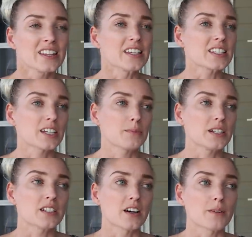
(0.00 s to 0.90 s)
This can
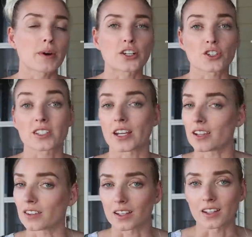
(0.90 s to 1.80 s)
be done by just
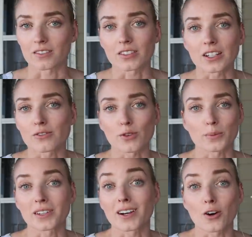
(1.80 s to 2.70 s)
taking the hand feeding
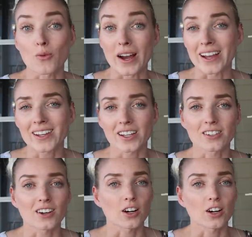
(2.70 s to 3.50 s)
formula away and not